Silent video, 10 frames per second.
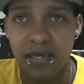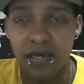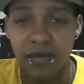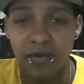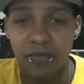
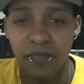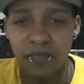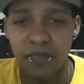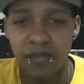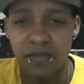I'm
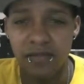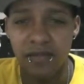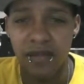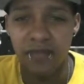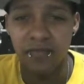
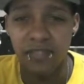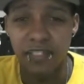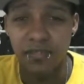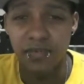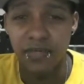from
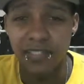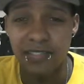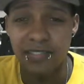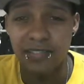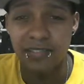the U.S.,
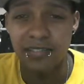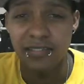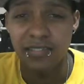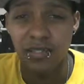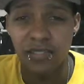
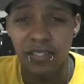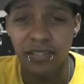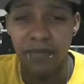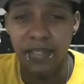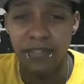so they
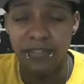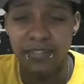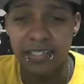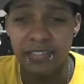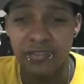make us
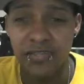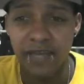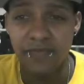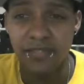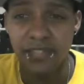take the
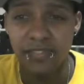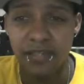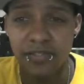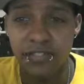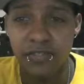driving test
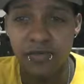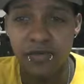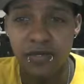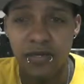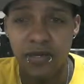also.
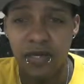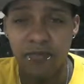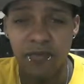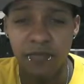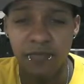
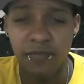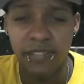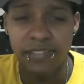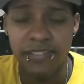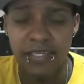If you're from
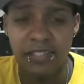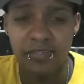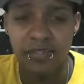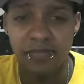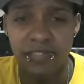places like
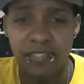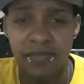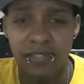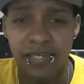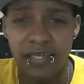Europe and stuff
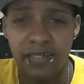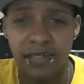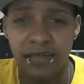like that,